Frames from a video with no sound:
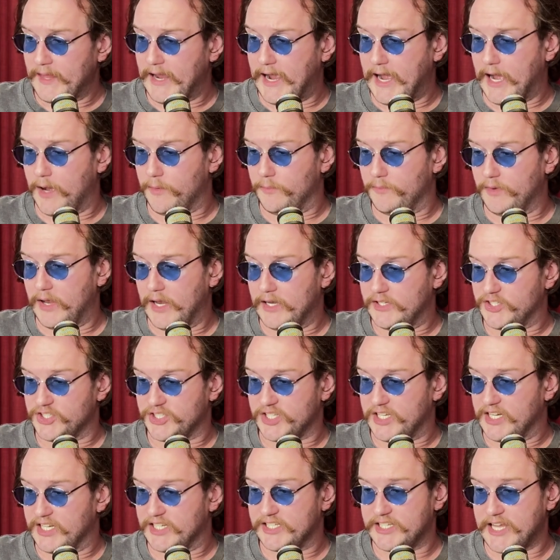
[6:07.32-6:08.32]
And just
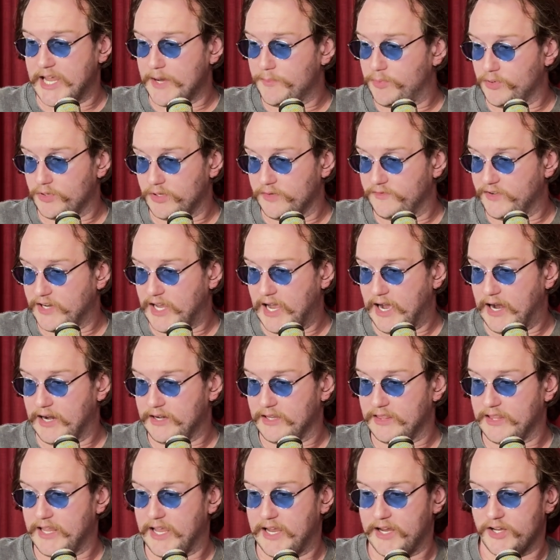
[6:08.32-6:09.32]
an example of a card
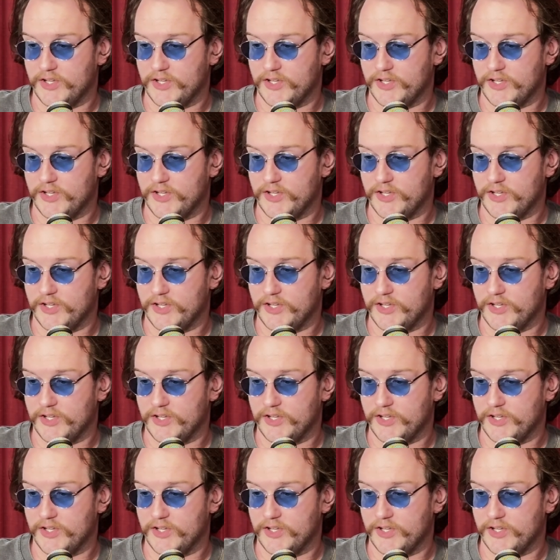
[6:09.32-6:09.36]
in there